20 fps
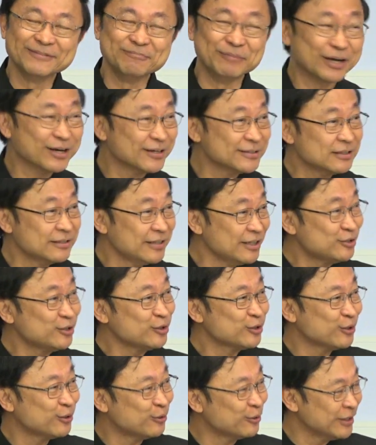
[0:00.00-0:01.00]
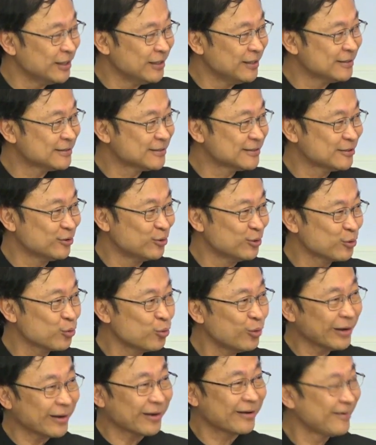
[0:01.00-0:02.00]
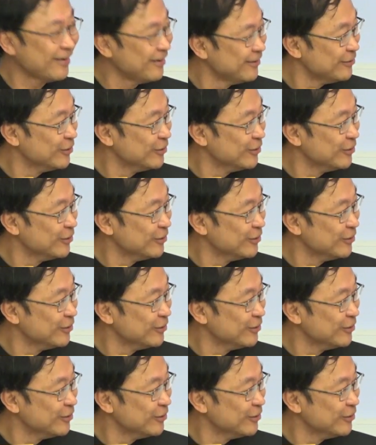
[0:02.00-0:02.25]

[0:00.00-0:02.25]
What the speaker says: because digital is so quick,